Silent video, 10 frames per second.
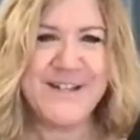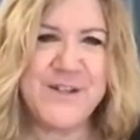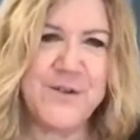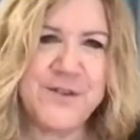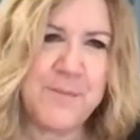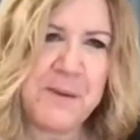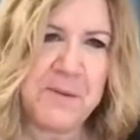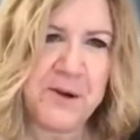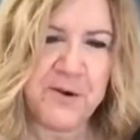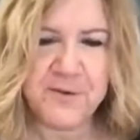So some
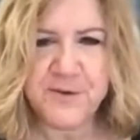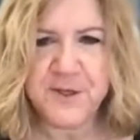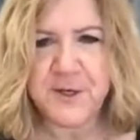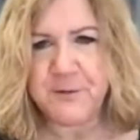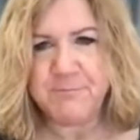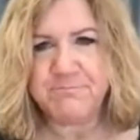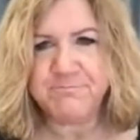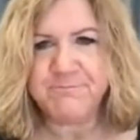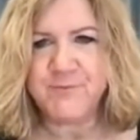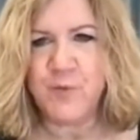people are,
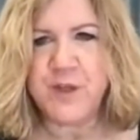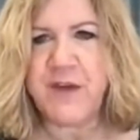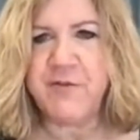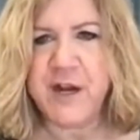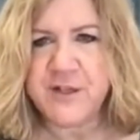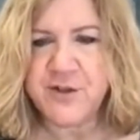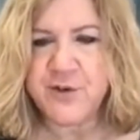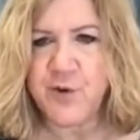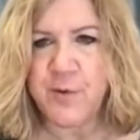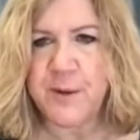will never answer
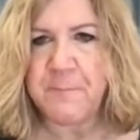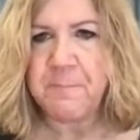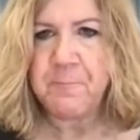the door, but.